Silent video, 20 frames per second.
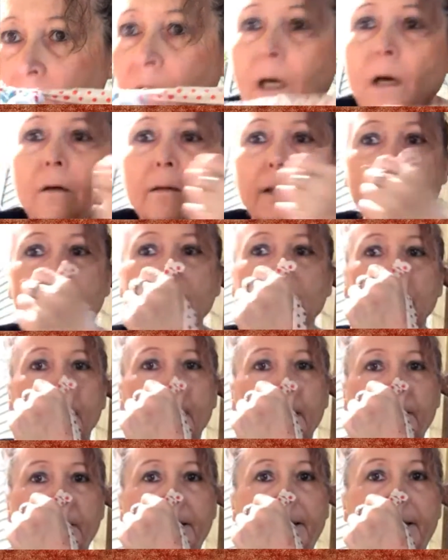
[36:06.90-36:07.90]
Oh, that's
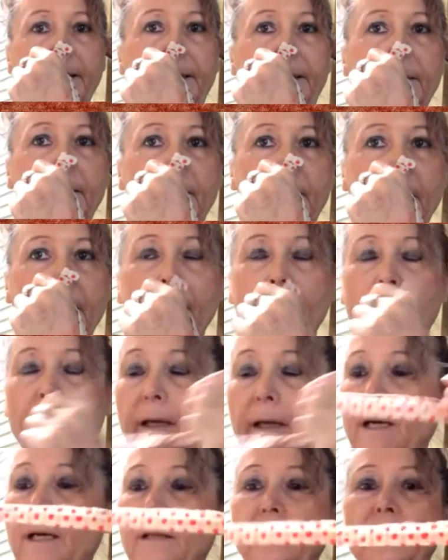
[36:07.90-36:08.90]
okay, Penny.
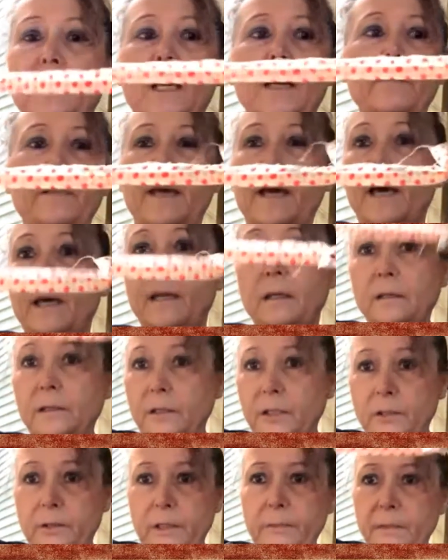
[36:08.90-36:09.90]
I got the iPad on
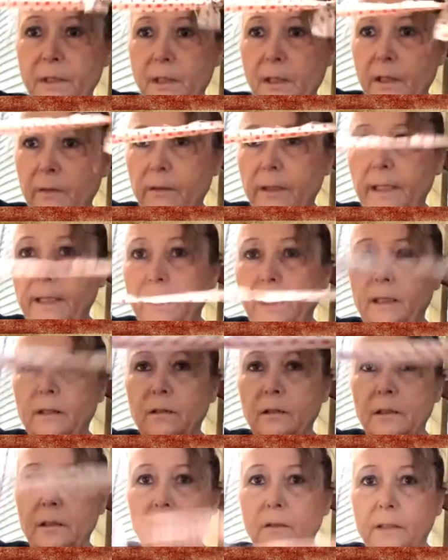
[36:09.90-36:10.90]
StreamYard right now,
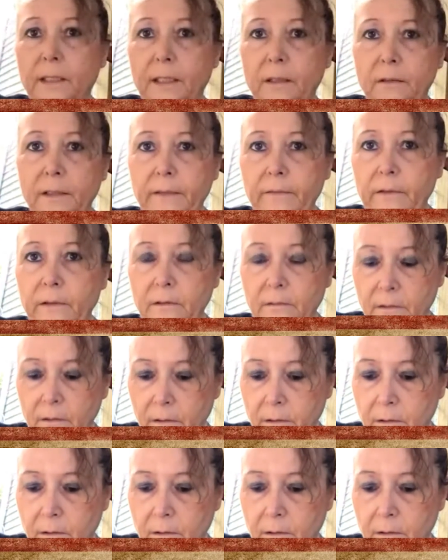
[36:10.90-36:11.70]
so I don't even